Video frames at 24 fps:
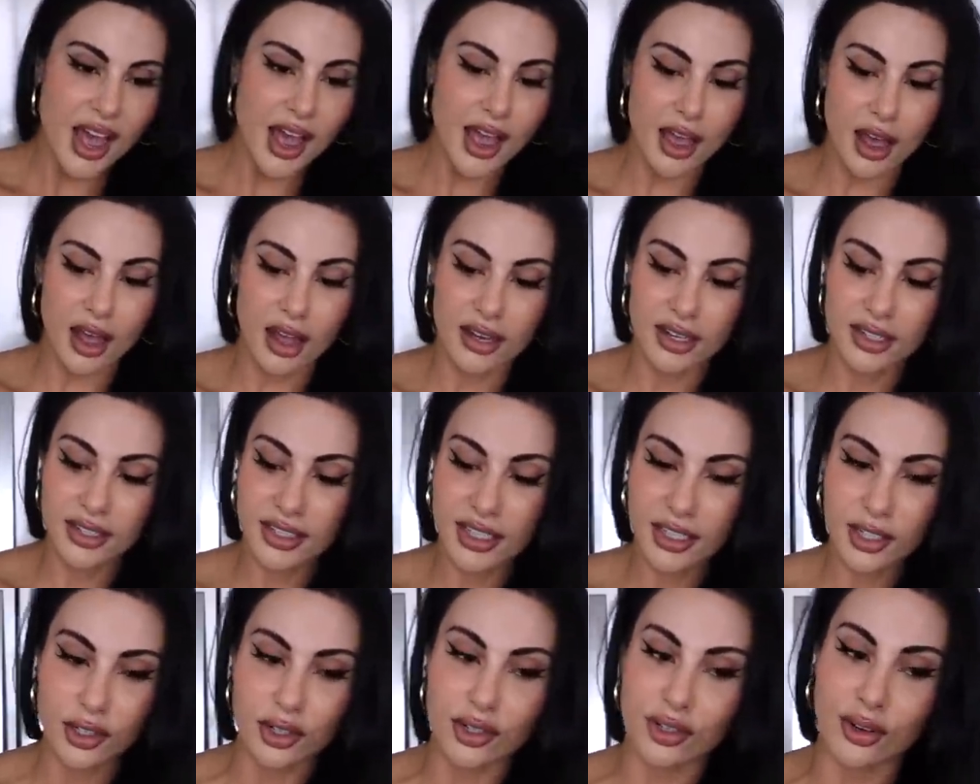I
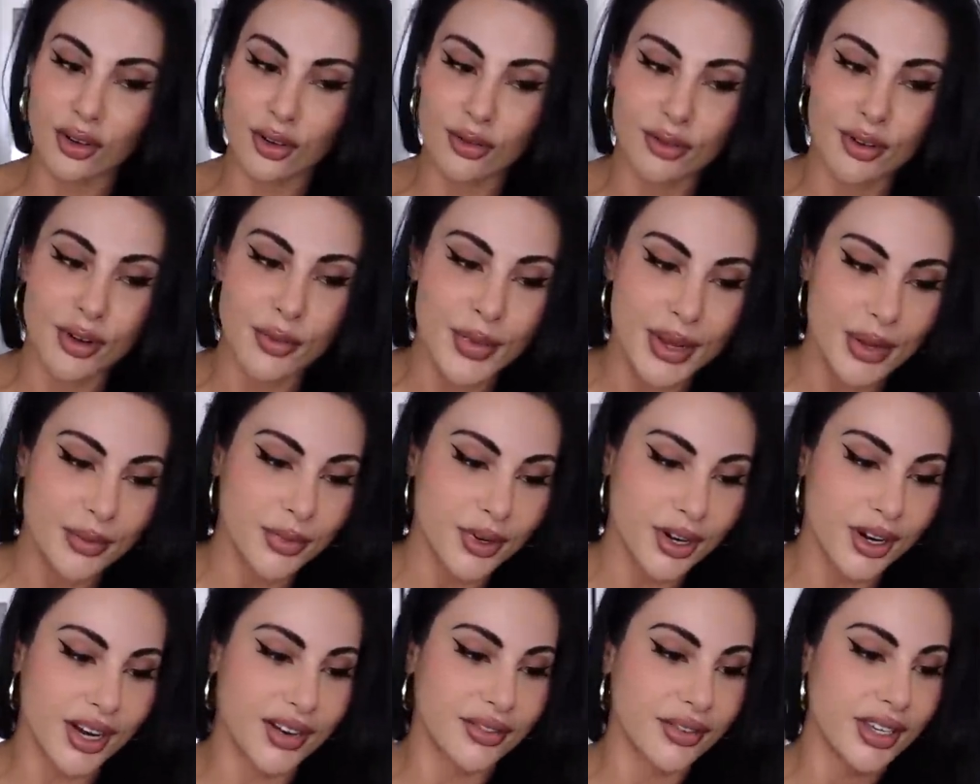honestly don't
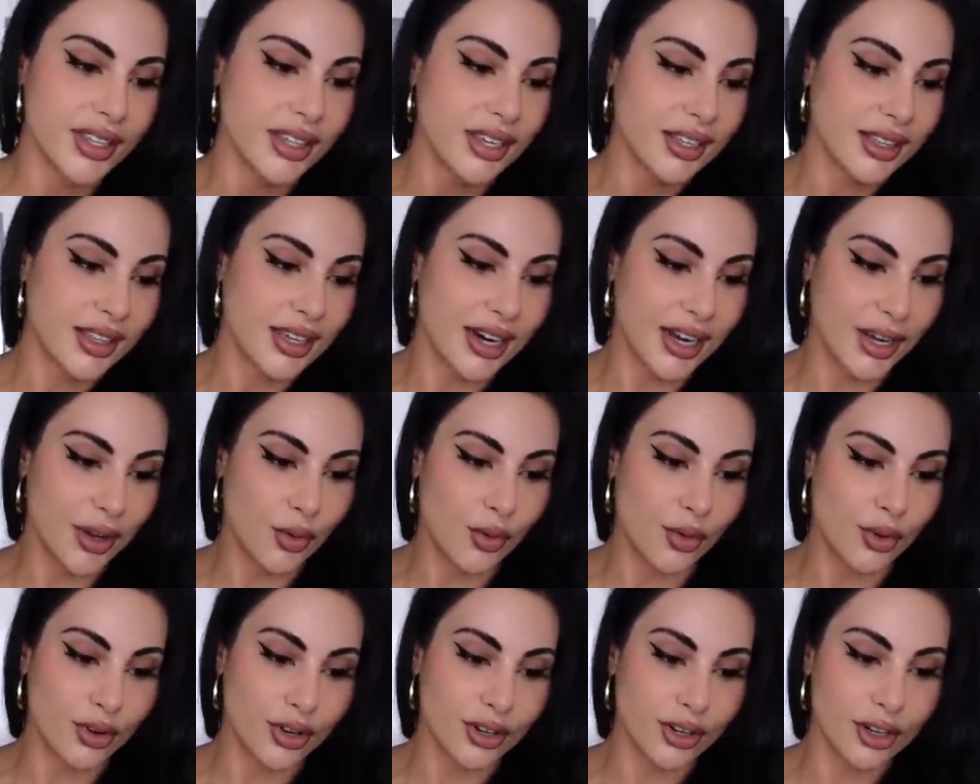remember everything that
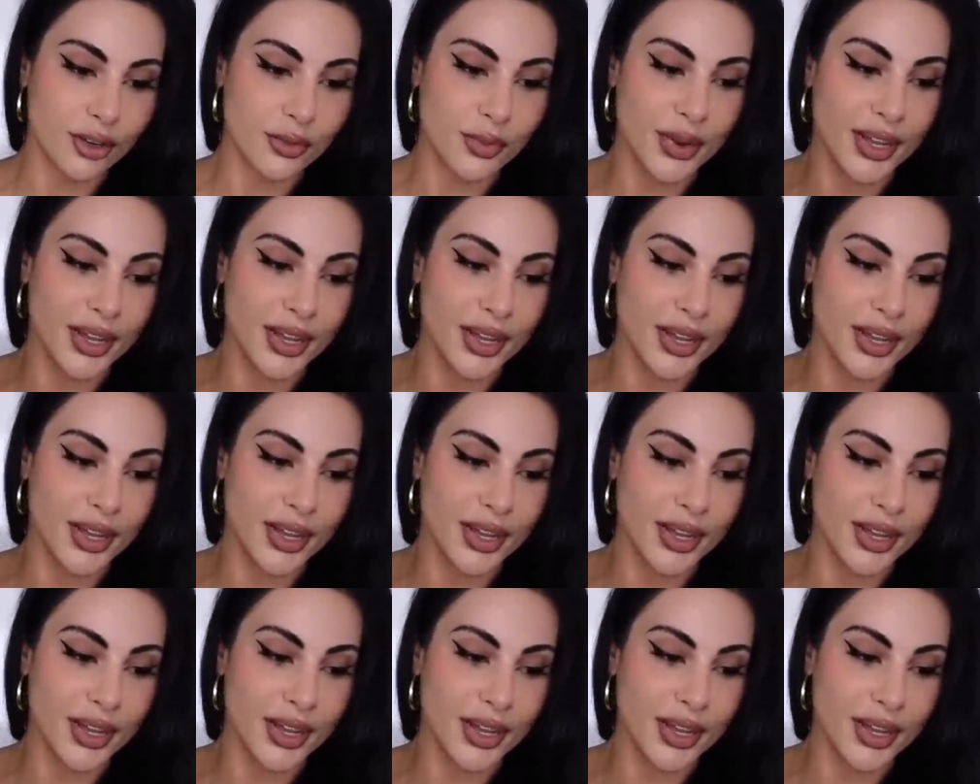I ordered,